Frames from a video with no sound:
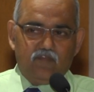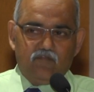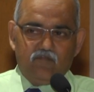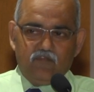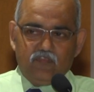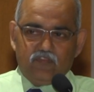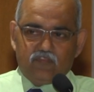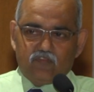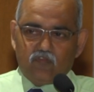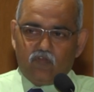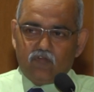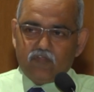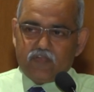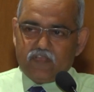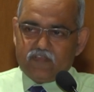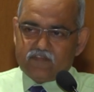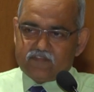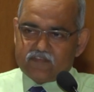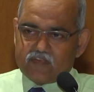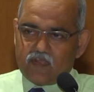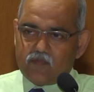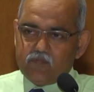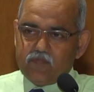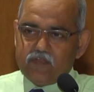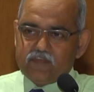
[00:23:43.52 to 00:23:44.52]
Without
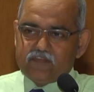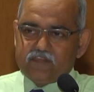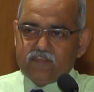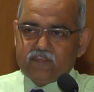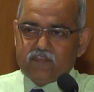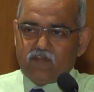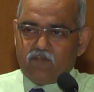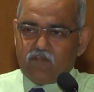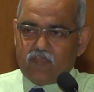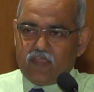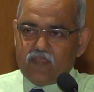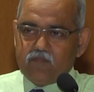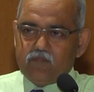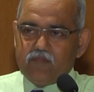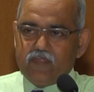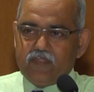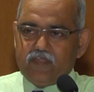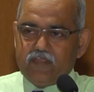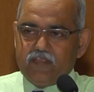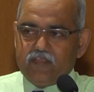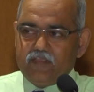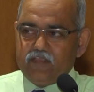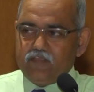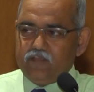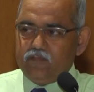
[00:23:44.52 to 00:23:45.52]
establishing the
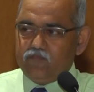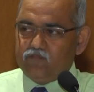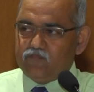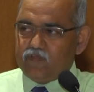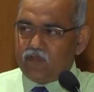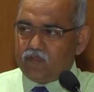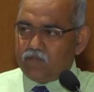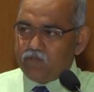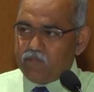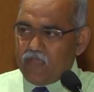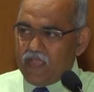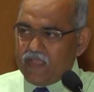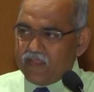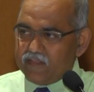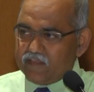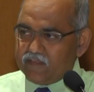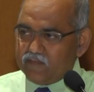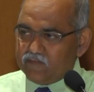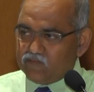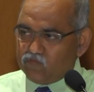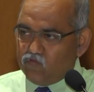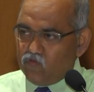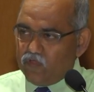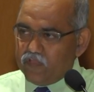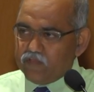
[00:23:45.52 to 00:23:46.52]
viability, if the bank
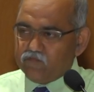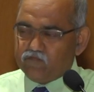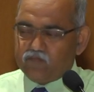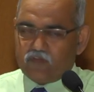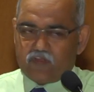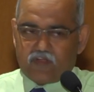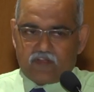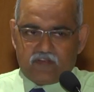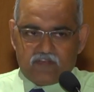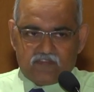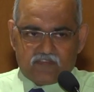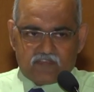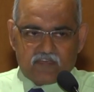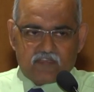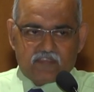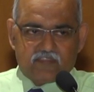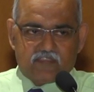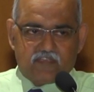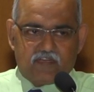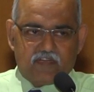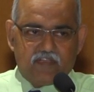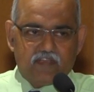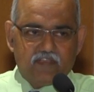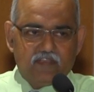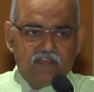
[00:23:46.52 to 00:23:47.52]
is going for
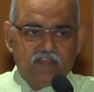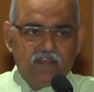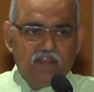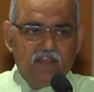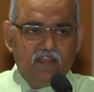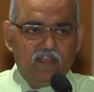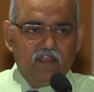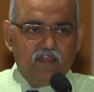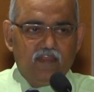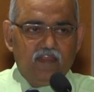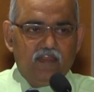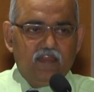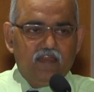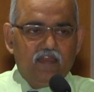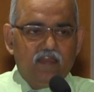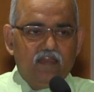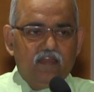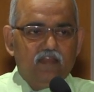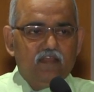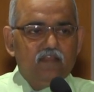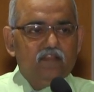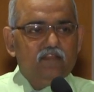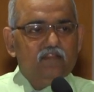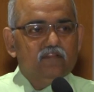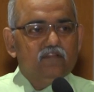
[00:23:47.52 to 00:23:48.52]
restructuring,
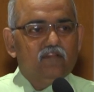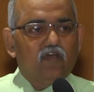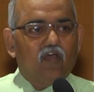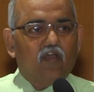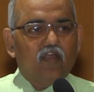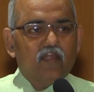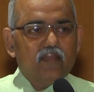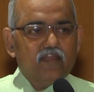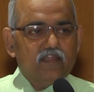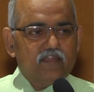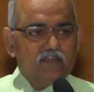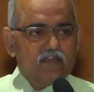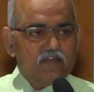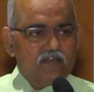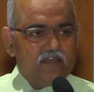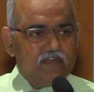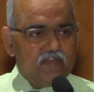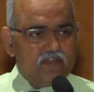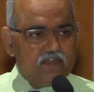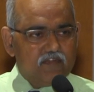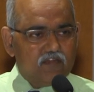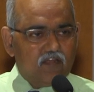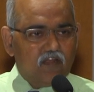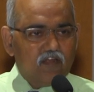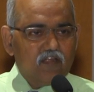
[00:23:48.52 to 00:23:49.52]
the auditor
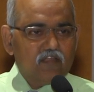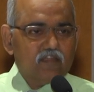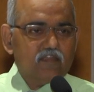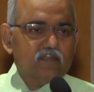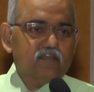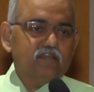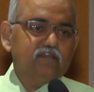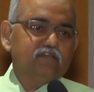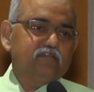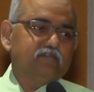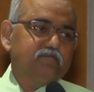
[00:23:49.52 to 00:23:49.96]
need not